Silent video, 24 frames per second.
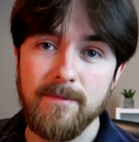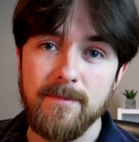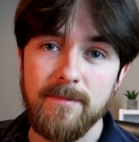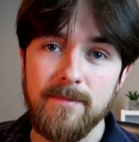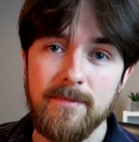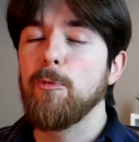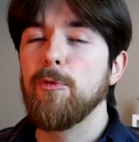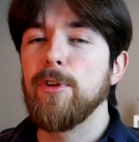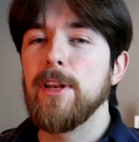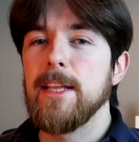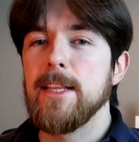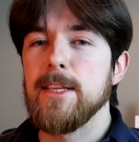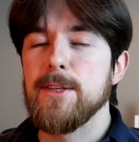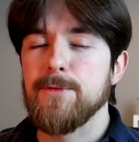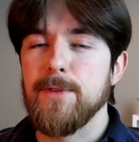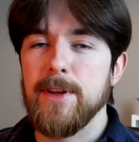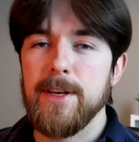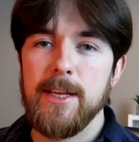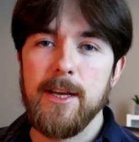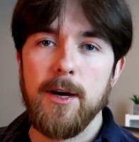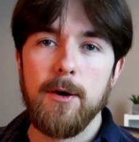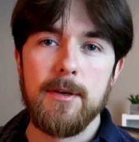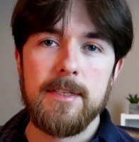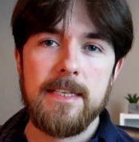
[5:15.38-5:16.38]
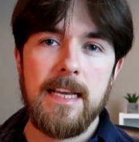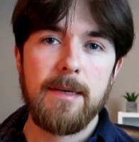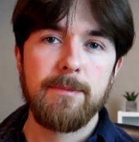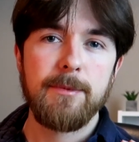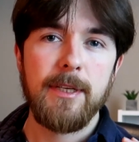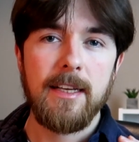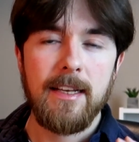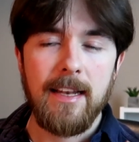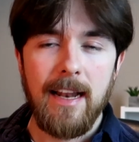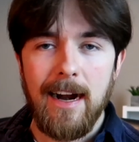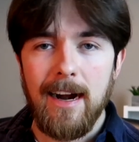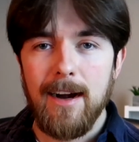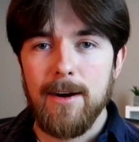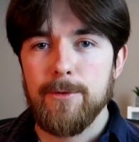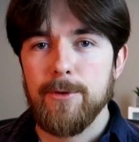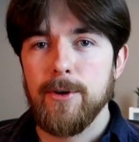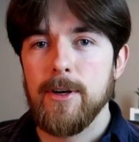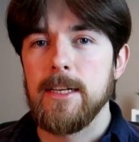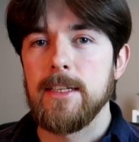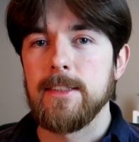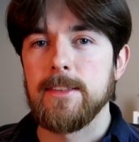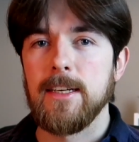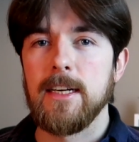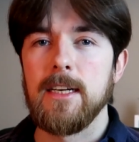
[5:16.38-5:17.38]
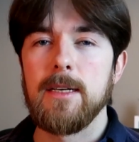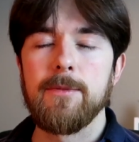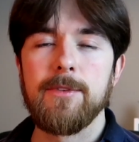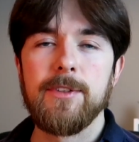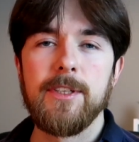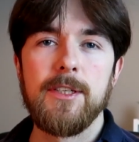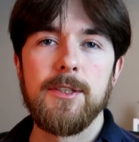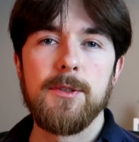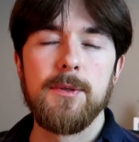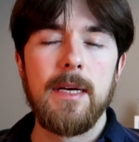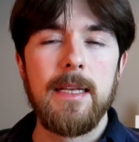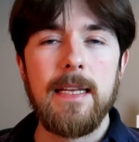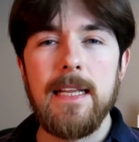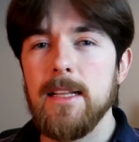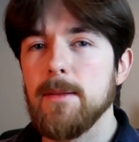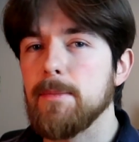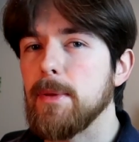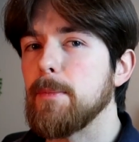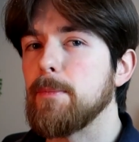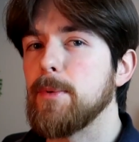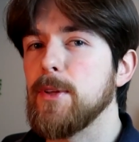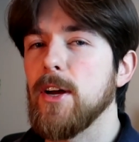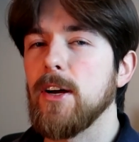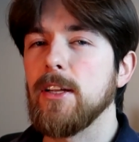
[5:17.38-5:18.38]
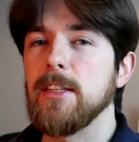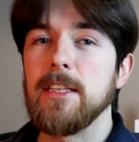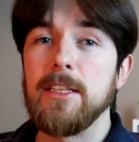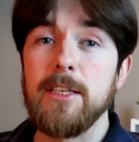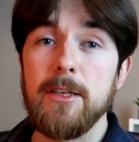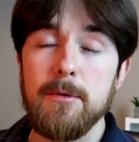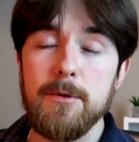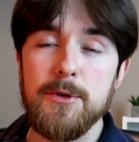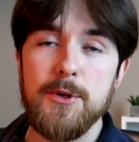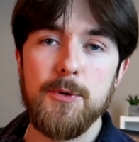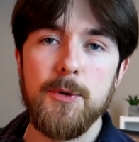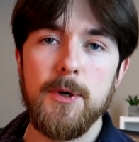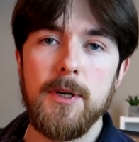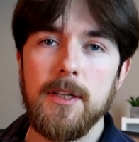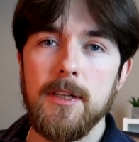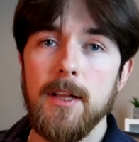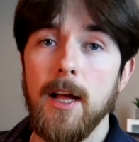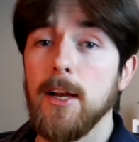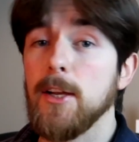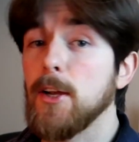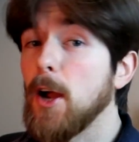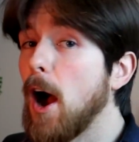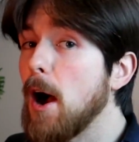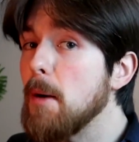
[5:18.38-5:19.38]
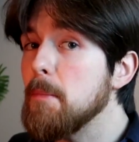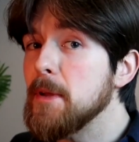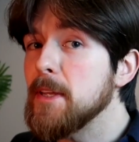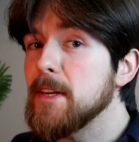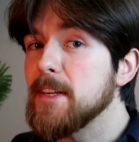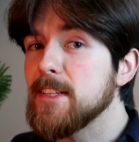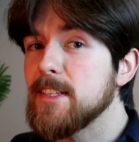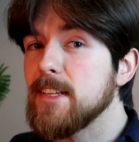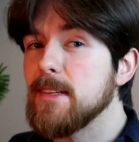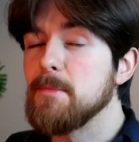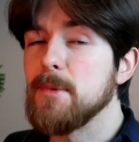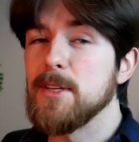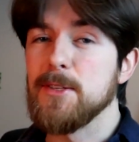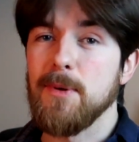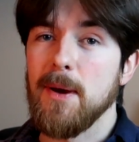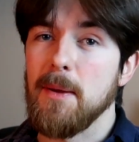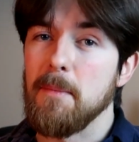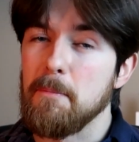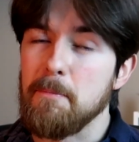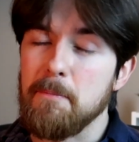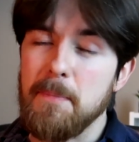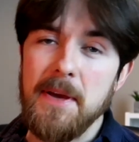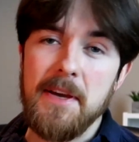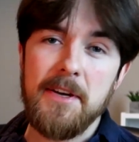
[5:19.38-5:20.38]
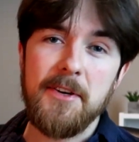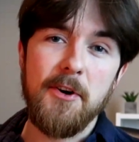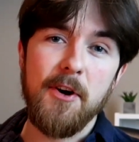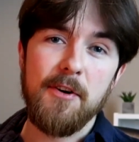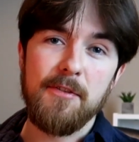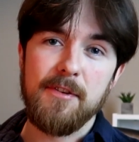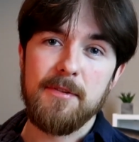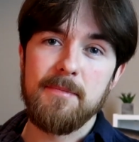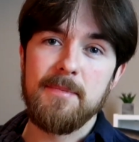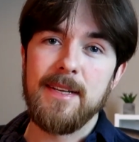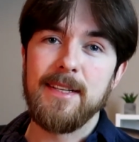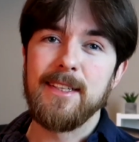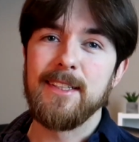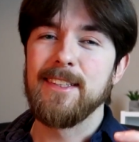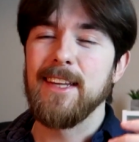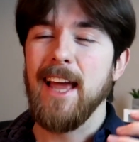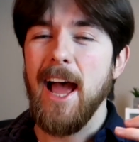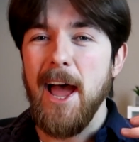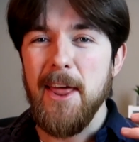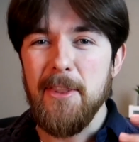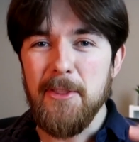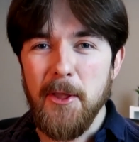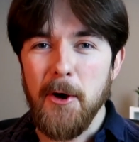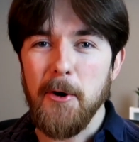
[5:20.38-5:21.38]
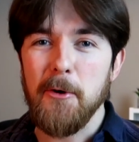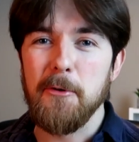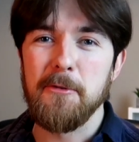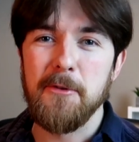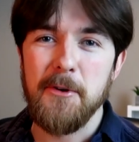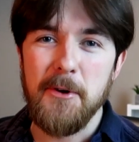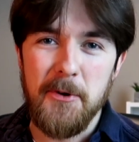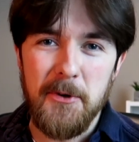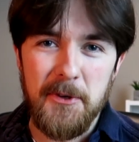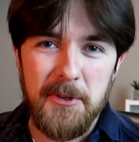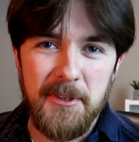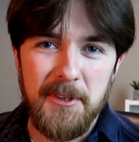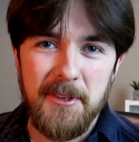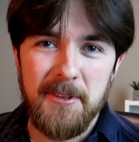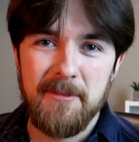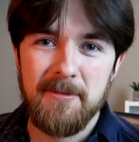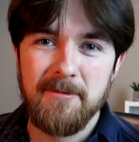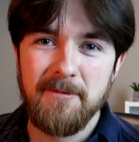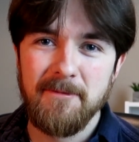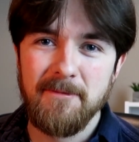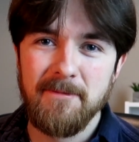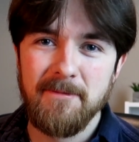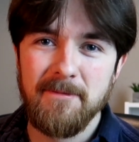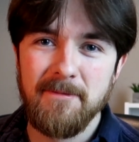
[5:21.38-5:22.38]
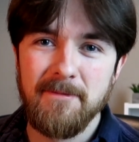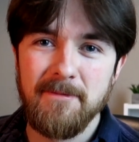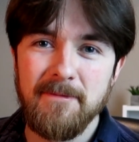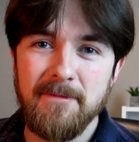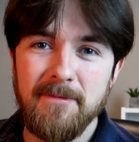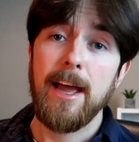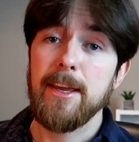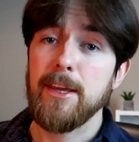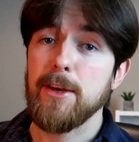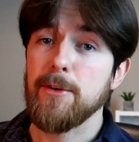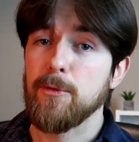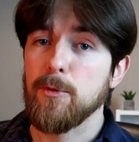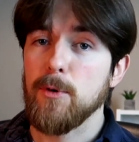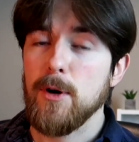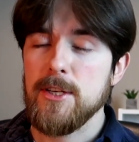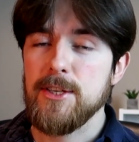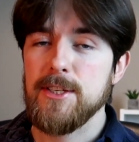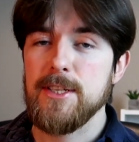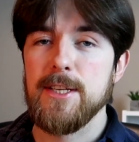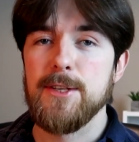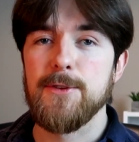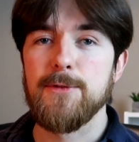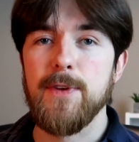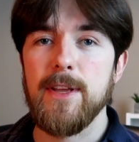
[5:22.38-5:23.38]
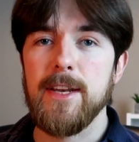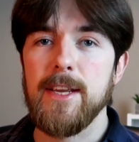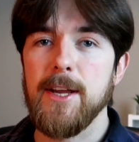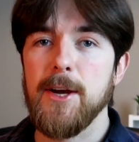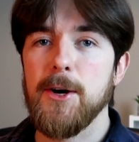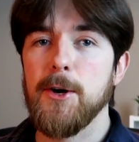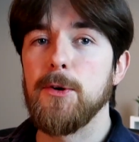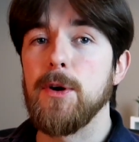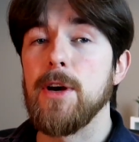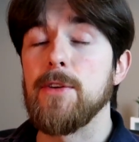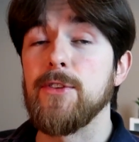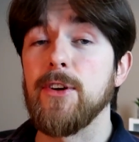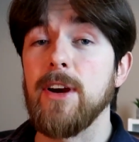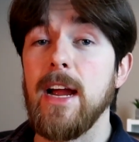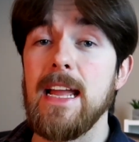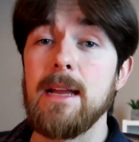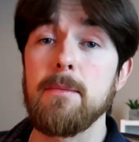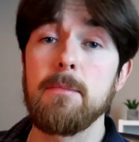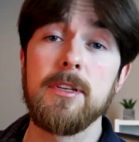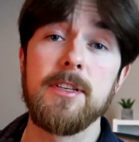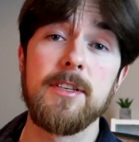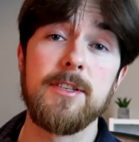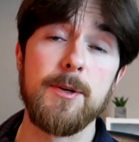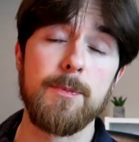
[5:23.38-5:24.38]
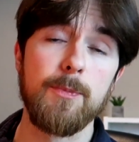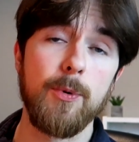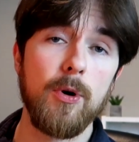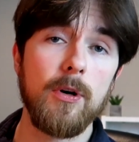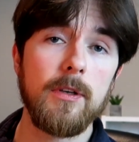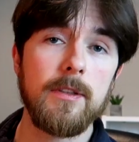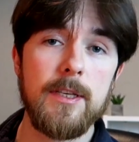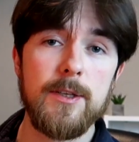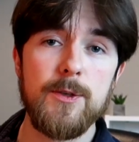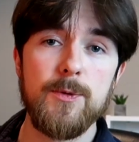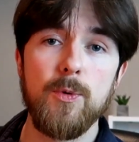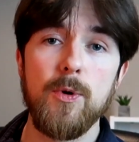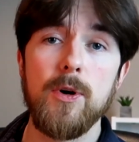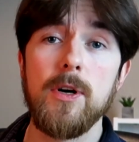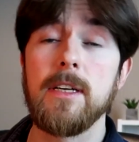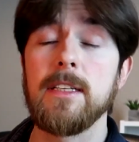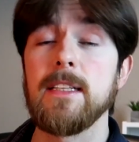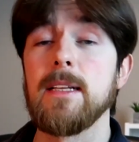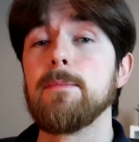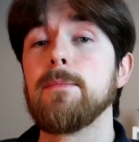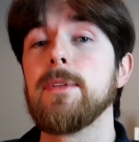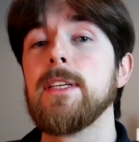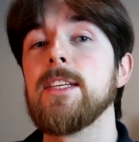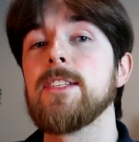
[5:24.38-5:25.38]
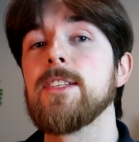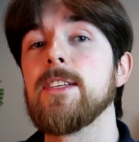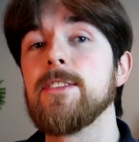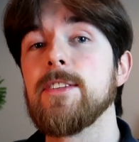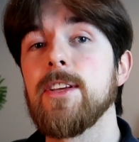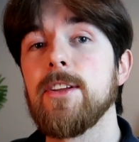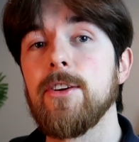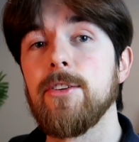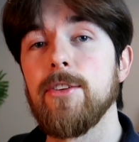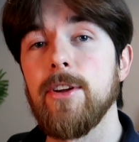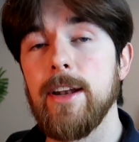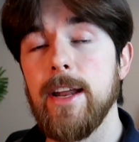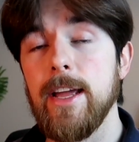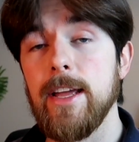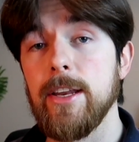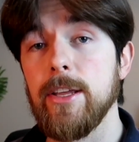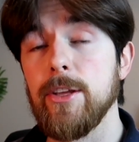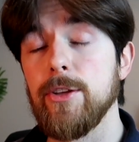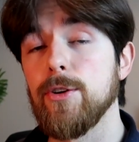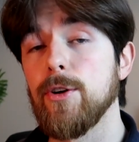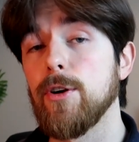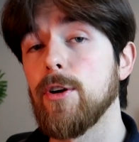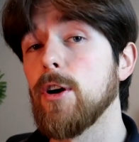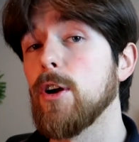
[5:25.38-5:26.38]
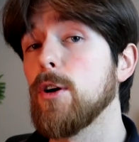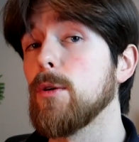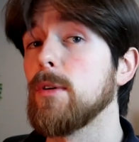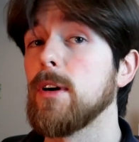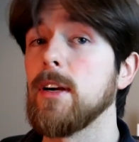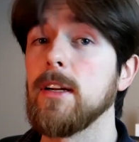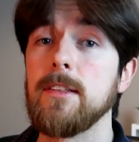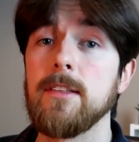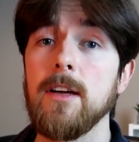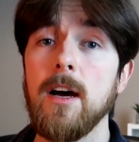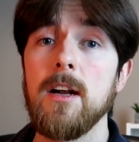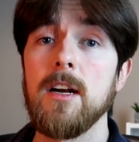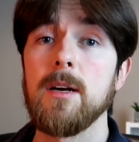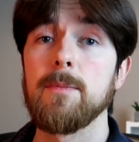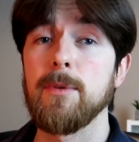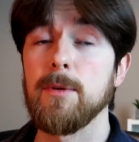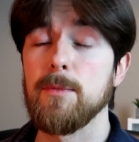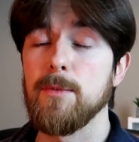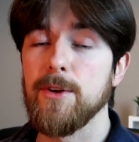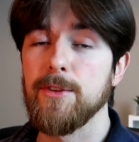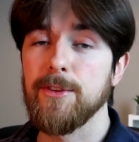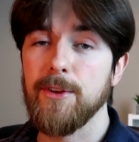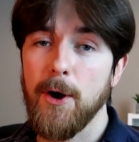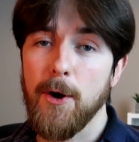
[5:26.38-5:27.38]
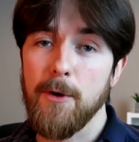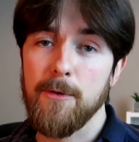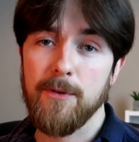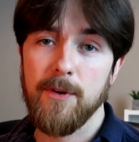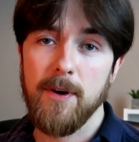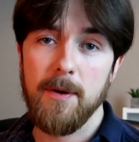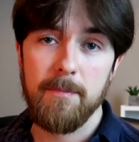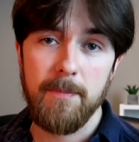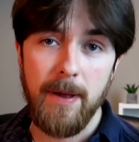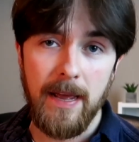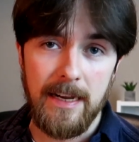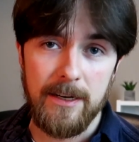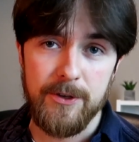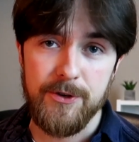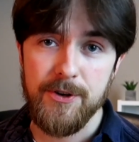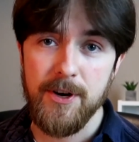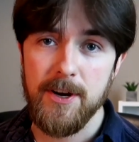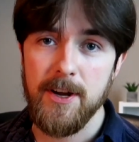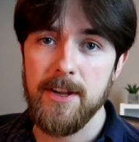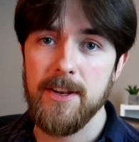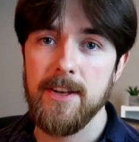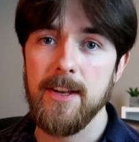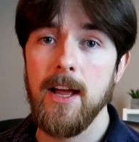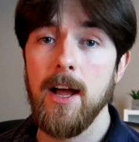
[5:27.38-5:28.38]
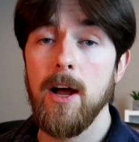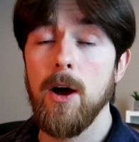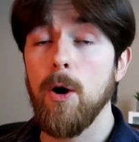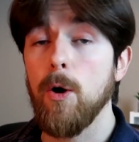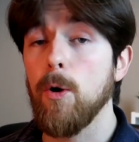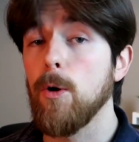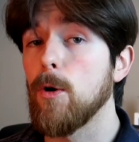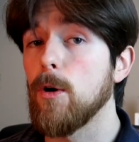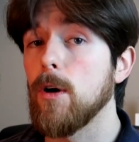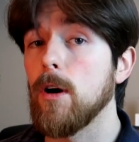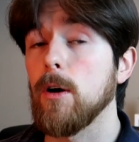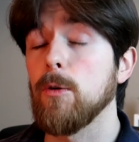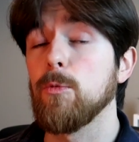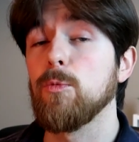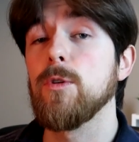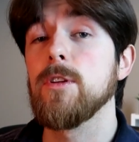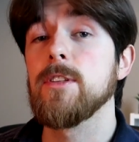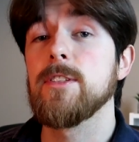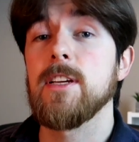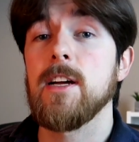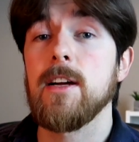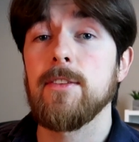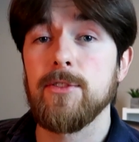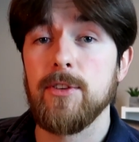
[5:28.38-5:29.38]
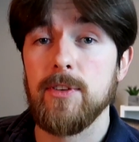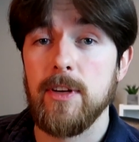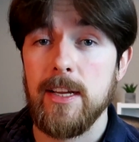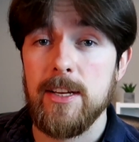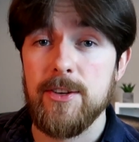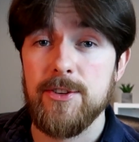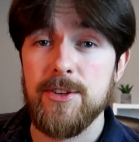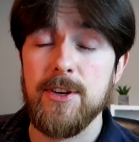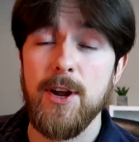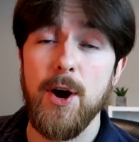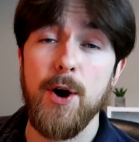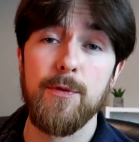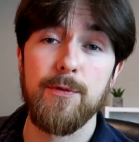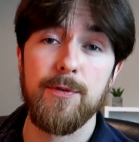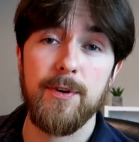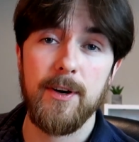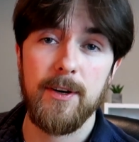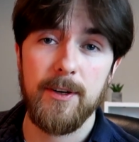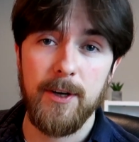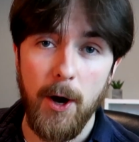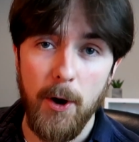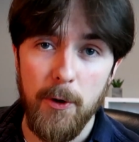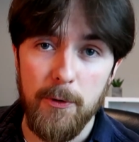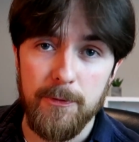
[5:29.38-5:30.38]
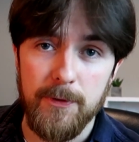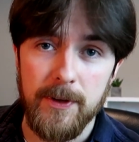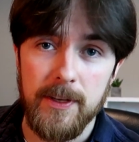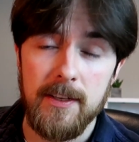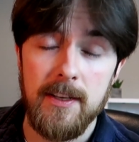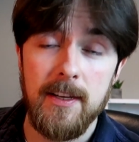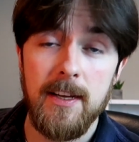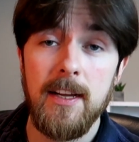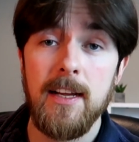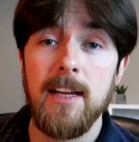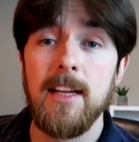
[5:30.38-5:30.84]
Hopefully this video has helped to clarify the term for you a little bit beyond the usual communism as when big government and no food. Thank you for watching this video. If you're able to support this work, then please consider donating €1 or $1 per month over on Patreon, or a once-off donation over on Ko-fi.